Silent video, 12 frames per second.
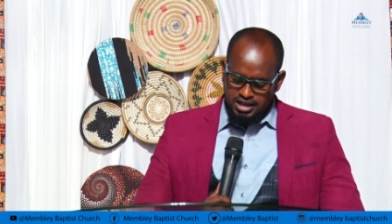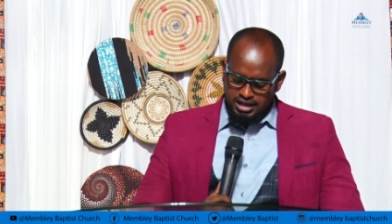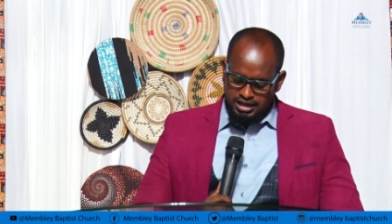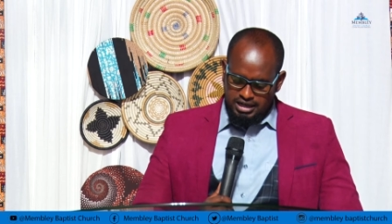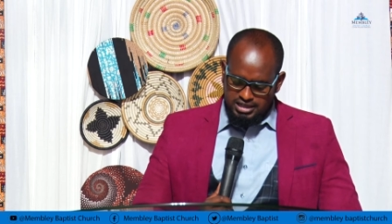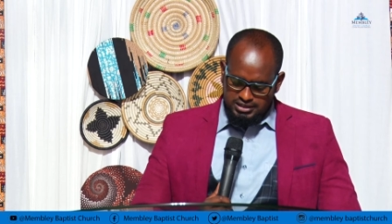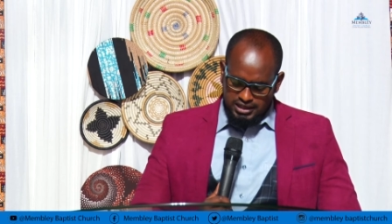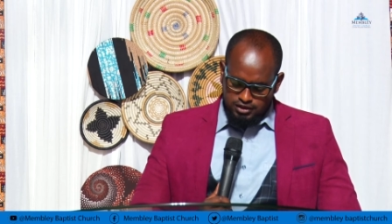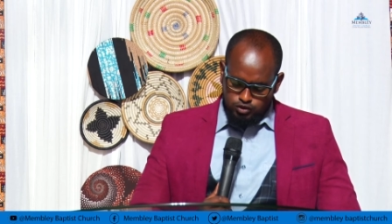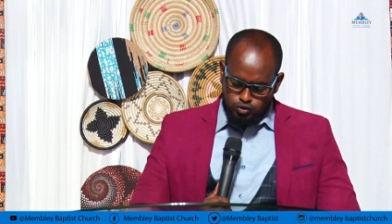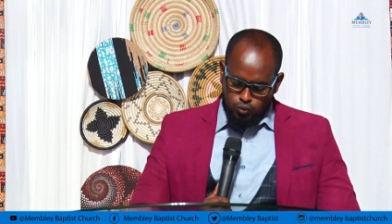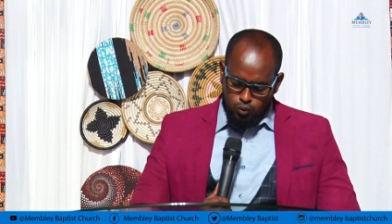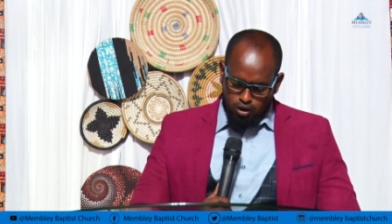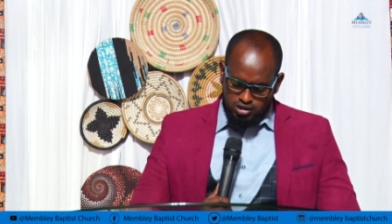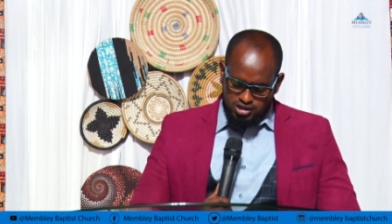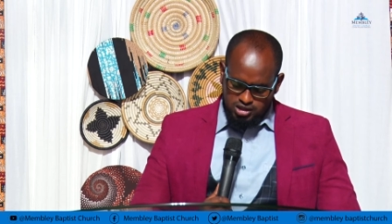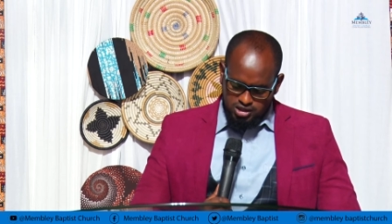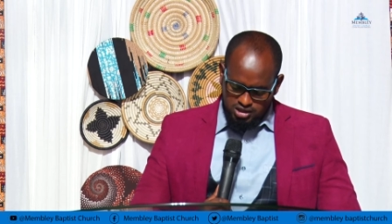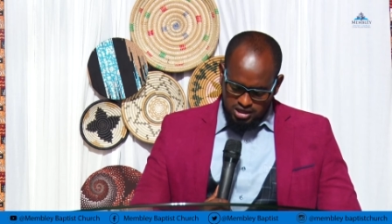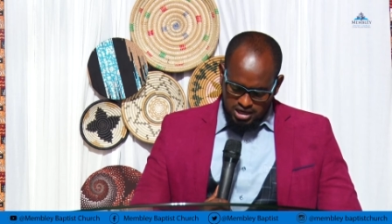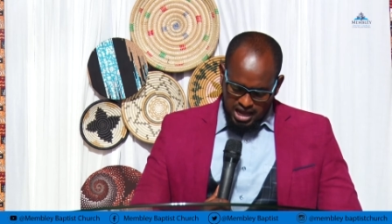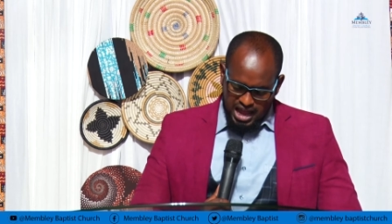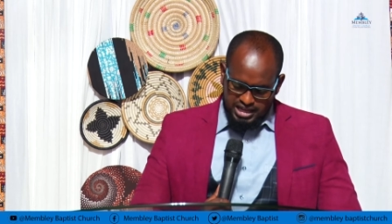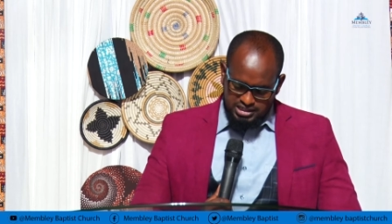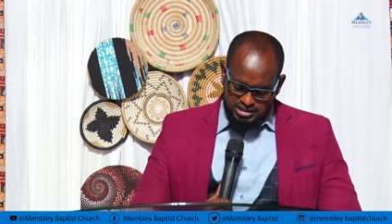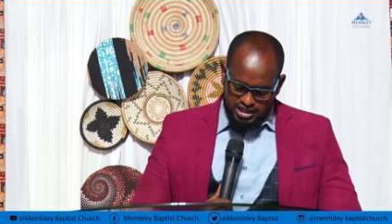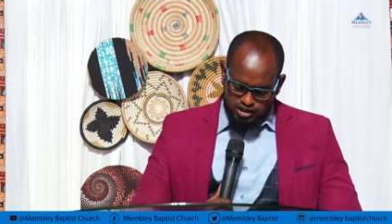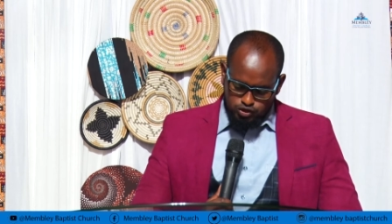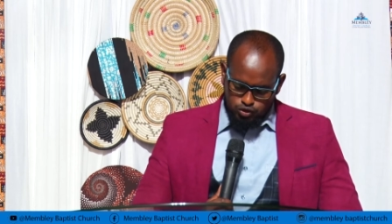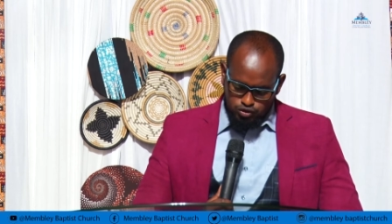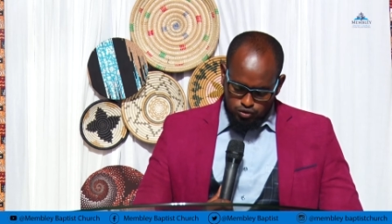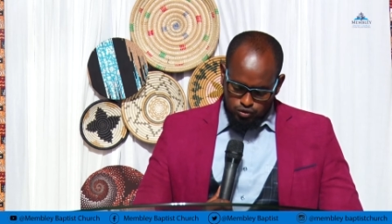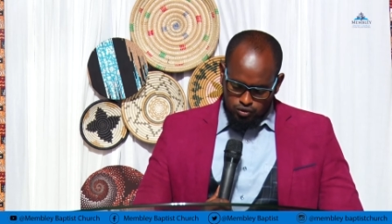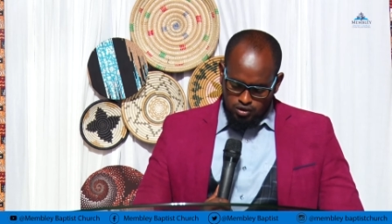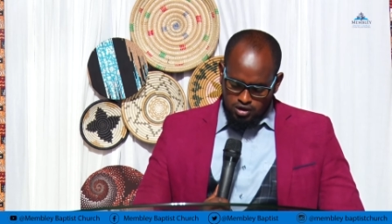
listen to what I say to you.